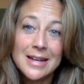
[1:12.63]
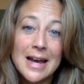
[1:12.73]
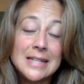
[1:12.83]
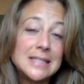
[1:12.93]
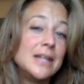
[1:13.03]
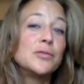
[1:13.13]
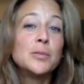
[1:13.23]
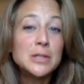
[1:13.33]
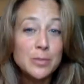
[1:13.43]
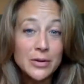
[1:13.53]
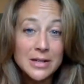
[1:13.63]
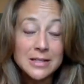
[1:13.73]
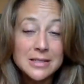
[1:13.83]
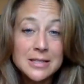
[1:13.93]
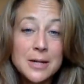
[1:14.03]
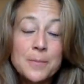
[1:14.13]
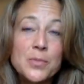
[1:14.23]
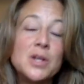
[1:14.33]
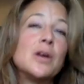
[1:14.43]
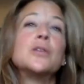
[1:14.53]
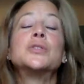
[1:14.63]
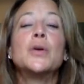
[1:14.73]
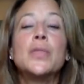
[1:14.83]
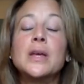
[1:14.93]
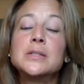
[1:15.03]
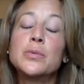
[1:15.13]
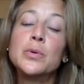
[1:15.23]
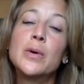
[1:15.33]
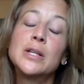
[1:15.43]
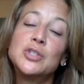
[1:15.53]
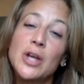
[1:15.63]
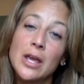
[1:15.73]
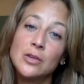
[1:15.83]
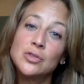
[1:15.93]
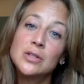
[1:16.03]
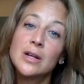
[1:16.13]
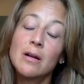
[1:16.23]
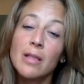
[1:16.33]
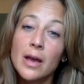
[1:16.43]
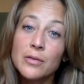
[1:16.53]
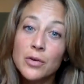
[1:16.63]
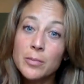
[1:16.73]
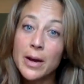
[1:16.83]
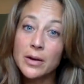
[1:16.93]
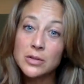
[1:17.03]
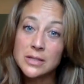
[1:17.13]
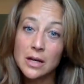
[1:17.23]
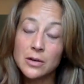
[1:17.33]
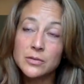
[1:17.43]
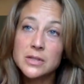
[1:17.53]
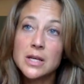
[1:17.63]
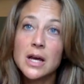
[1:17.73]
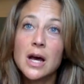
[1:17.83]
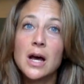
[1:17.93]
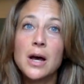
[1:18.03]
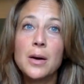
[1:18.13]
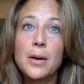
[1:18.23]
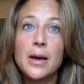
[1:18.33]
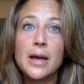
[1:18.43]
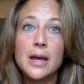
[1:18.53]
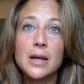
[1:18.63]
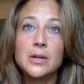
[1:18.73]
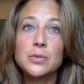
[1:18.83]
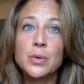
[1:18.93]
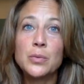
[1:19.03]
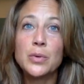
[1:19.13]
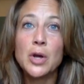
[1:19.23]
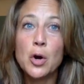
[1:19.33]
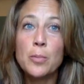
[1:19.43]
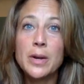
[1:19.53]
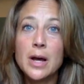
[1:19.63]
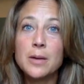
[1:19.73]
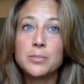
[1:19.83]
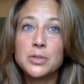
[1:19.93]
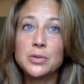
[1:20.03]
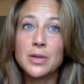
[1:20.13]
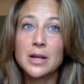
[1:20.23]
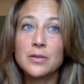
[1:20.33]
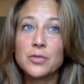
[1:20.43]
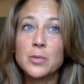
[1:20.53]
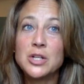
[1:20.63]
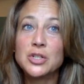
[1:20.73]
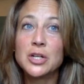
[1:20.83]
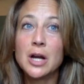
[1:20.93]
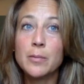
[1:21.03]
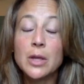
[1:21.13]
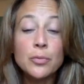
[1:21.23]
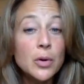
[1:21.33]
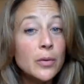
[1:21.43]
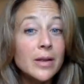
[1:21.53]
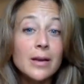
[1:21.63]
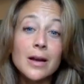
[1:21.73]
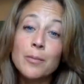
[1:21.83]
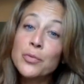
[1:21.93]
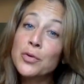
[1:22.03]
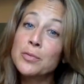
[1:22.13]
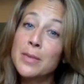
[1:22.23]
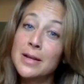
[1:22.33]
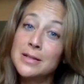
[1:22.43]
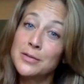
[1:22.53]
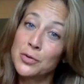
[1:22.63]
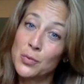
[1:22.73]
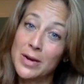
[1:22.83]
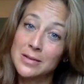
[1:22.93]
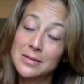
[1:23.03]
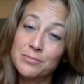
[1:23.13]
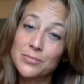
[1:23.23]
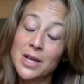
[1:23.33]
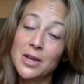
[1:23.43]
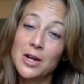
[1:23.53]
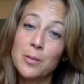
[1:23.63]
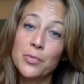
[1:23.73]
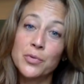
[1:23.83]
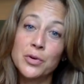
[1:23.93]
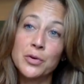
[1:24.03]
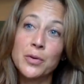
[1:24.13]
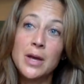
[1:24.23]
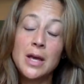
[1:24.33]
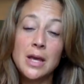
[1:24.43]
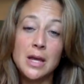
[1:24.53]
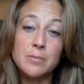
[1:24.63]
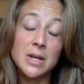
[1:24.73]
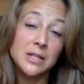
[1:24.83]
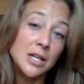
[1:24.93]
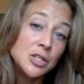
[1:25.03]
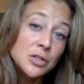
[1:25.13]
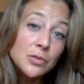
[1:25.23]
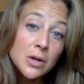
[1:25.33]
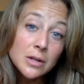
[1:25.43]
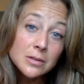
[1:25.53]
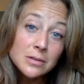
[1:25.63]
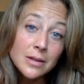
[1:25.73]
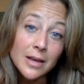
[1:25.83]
I say it from experience. You know, there's certain things that we want to change in our life or about ourselves. And when we open up to that information coming through, and it can come through in many different ways. It can come through in meditation for us.